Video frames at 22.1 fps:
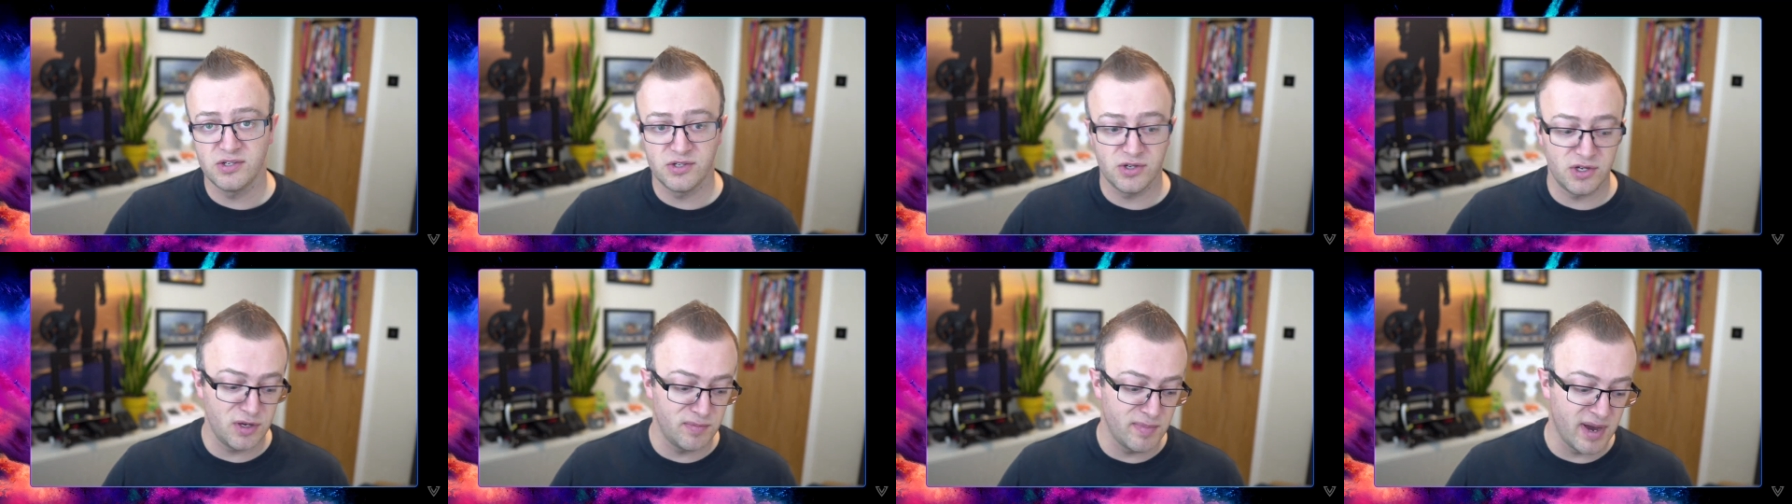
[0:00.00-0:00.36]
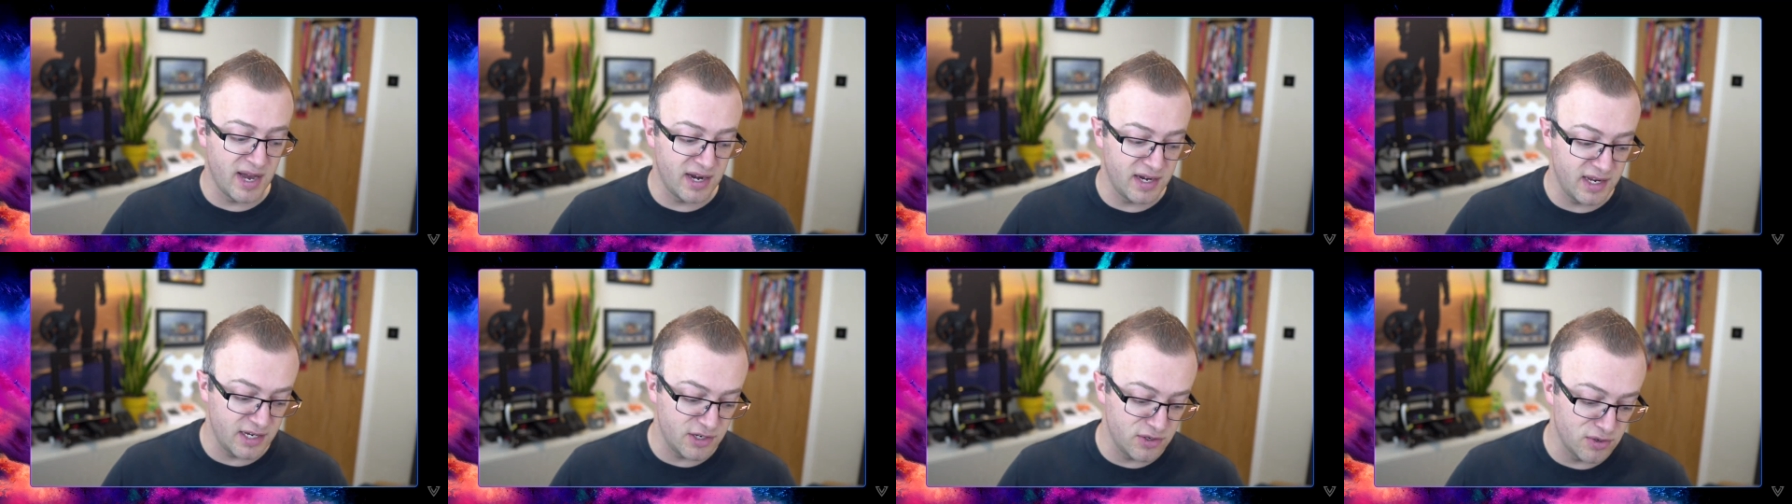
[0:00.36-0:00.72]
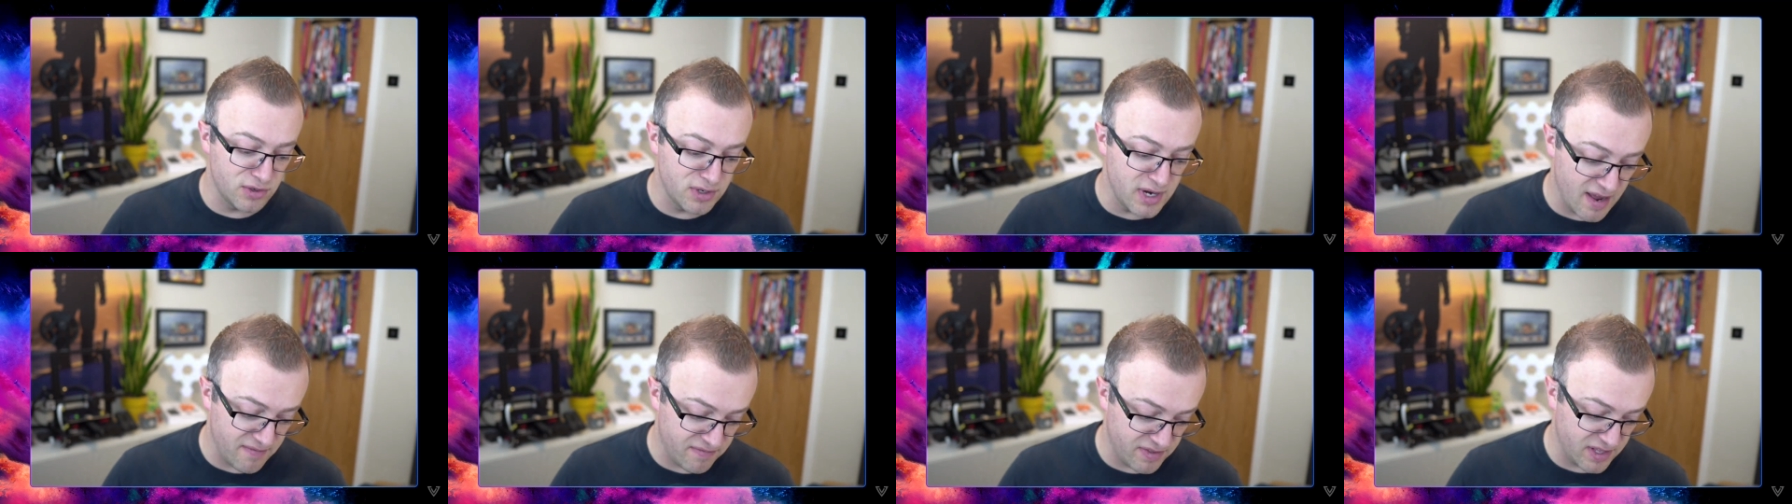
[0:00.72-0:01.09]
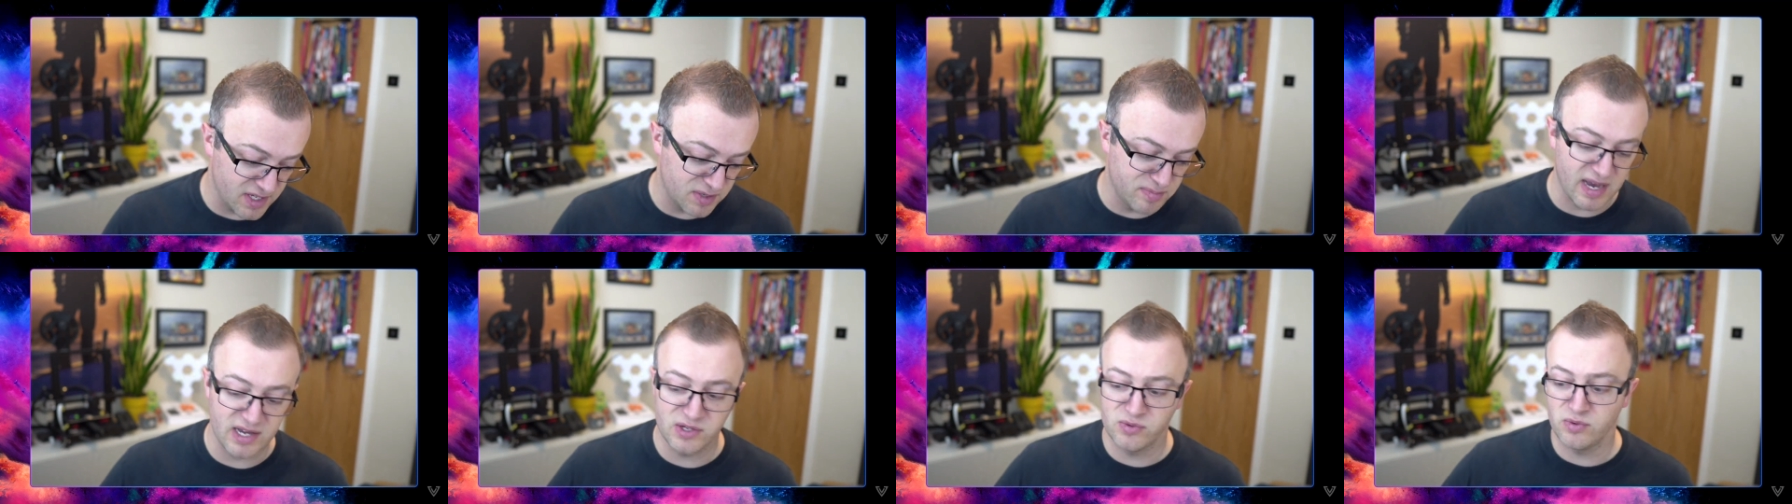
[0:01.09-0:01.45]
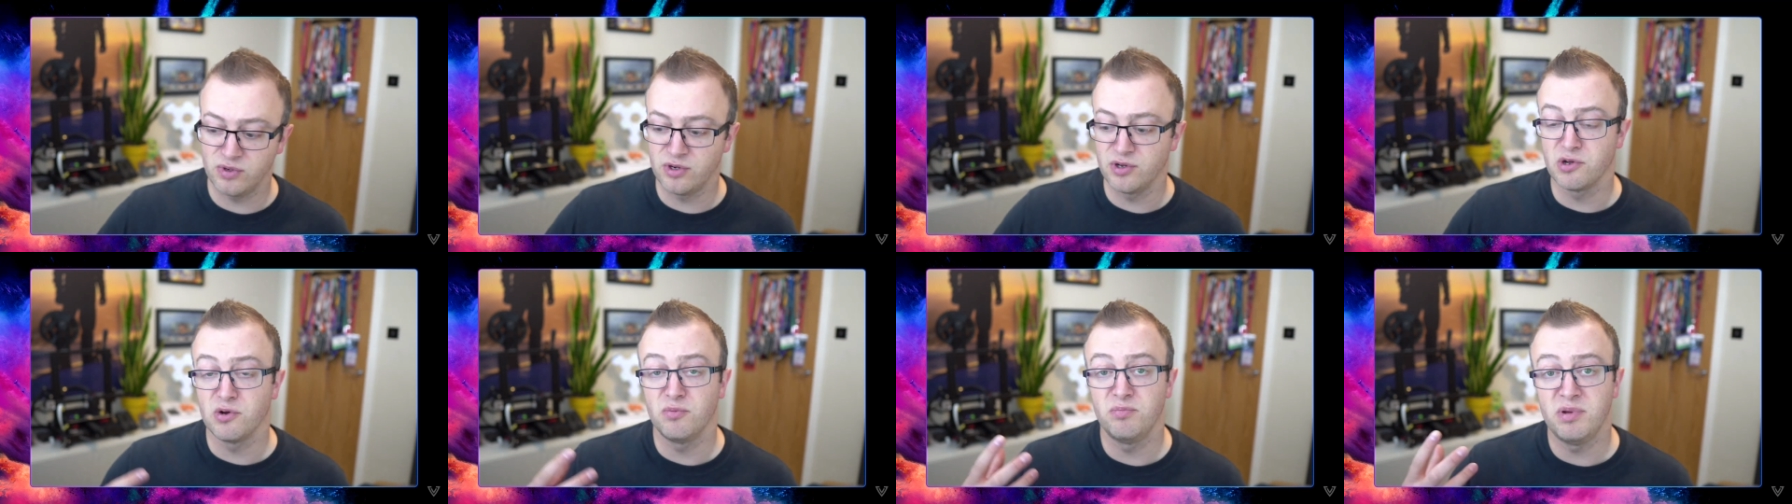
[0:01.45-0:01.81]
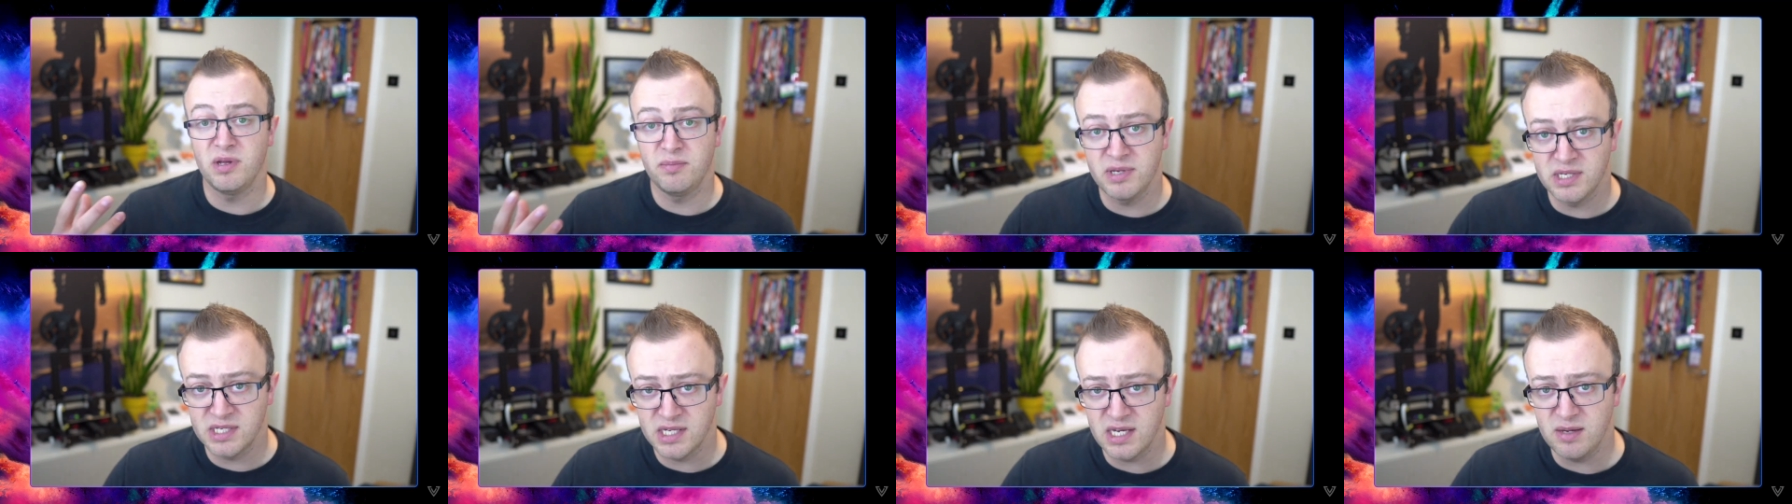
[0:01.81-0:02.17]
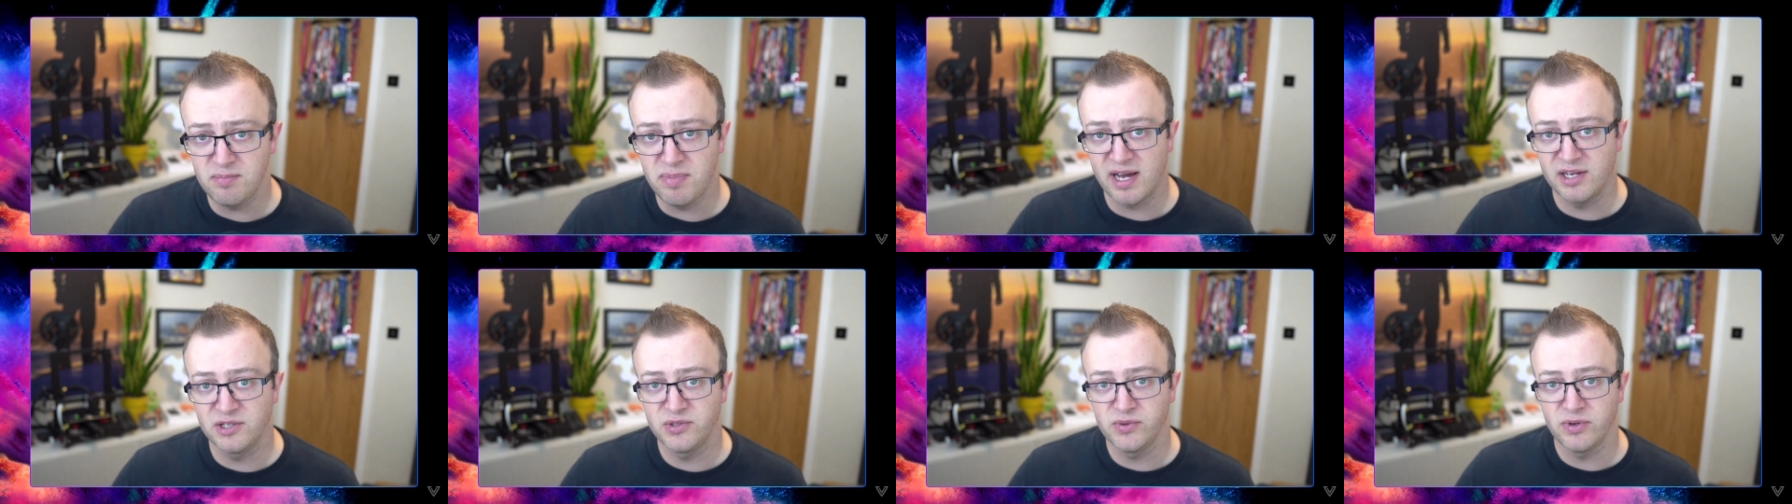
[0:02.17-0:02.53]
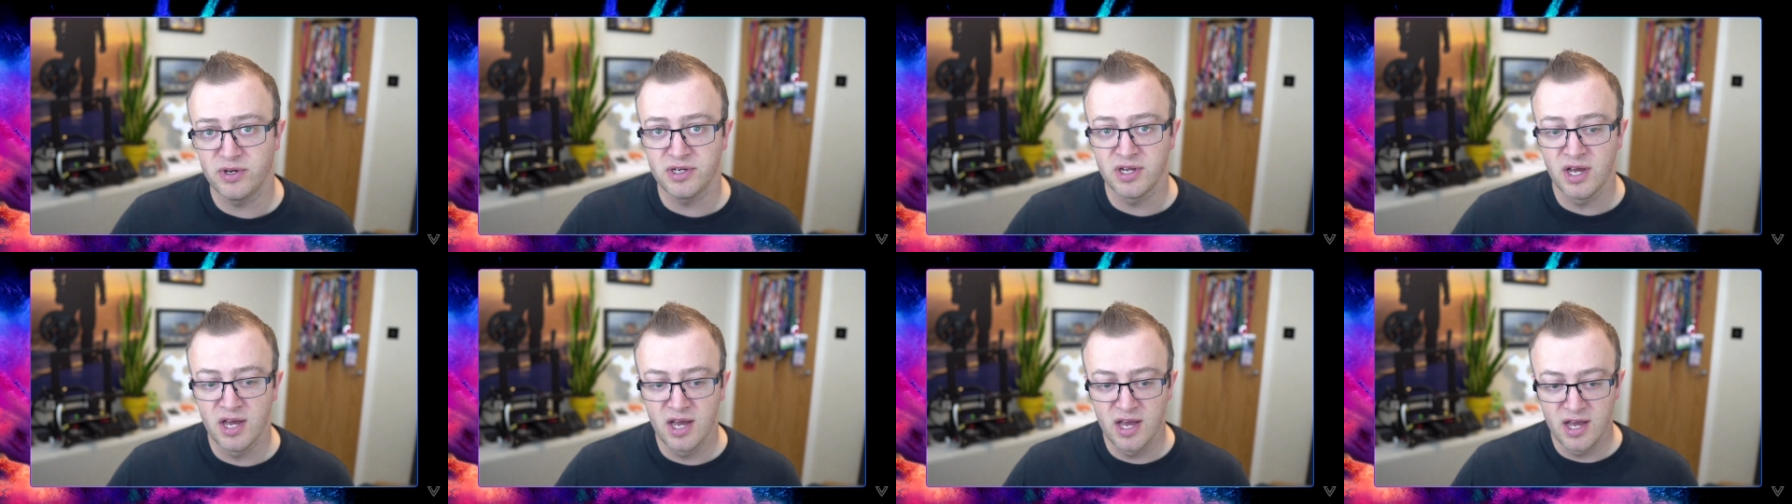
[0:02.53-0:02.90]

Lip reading: So you might need your Netflix password or your BBC password.